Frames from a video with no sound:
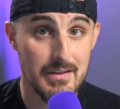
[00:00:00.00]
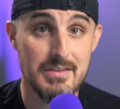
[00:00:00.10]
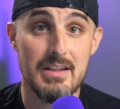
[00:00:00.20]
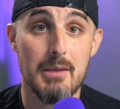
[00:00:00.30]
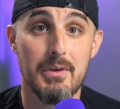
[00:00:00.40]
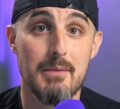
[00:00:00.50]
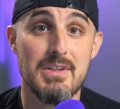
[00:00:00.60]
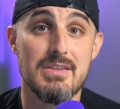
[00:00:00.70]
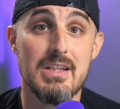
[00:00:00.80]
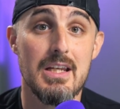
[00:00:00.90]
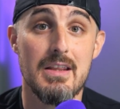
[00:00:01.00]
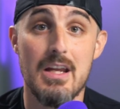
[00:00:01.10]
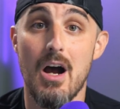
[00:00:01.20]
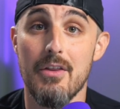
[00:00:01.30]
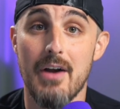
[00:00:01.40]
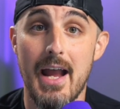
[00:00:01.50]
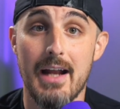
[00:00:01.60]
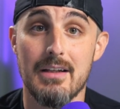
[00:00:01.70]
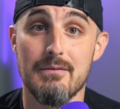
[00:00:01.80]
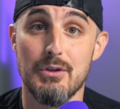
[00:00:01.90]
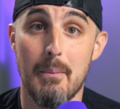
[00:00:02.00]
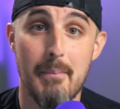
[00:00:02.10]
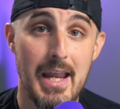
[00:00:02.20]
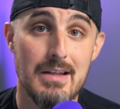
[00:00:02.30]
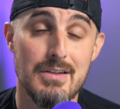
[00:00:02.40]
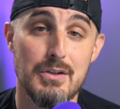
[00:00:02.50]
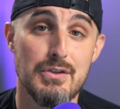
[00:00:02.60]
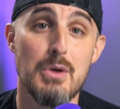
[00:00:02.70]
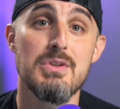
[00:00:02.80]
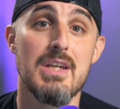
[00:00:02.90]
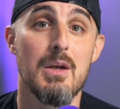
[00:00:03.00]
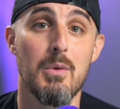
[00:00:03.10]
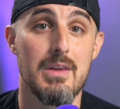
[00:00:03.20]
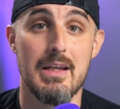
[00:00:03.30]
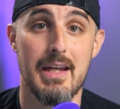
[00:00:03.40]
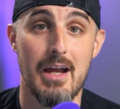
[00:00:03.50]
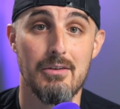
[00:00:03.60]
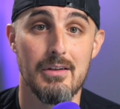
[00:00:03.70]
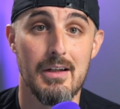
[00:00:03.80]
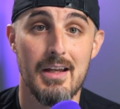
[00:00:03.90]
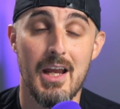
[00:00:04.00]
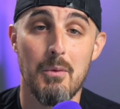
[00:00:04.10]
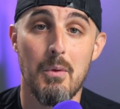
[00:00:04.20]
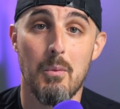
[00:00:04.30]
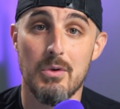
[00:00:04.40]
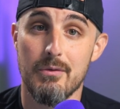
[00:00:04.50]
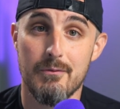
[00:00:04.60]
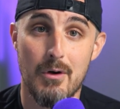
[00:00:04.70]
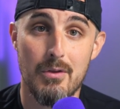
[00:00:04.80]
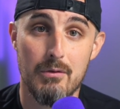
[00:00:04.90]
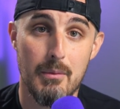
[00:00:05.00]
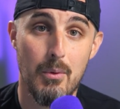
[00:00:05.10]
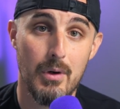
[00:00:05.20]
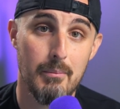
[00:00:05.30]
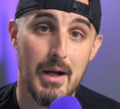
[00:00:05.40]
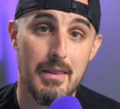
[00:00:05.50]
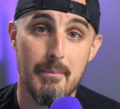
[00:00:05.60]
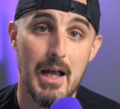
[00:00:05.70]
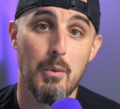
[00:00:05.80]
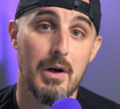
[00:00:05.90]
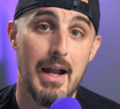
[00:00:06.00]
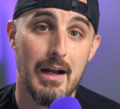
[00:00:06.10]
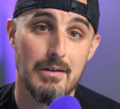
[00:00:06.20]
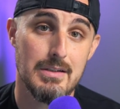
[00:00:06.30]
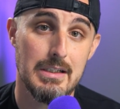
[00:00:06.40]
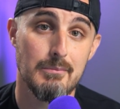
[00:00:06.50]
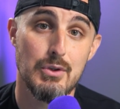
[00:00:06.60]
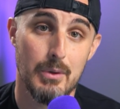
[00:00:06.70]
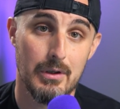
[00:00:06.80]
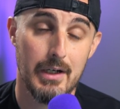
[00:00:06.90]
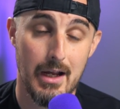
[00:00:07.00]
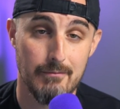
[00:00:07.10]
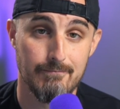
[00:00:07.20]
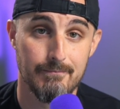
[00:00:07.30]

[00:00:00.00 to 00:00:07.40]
This enabled them to see the other active domains associated with the account and was further reported by the malware hacker team Twitter account.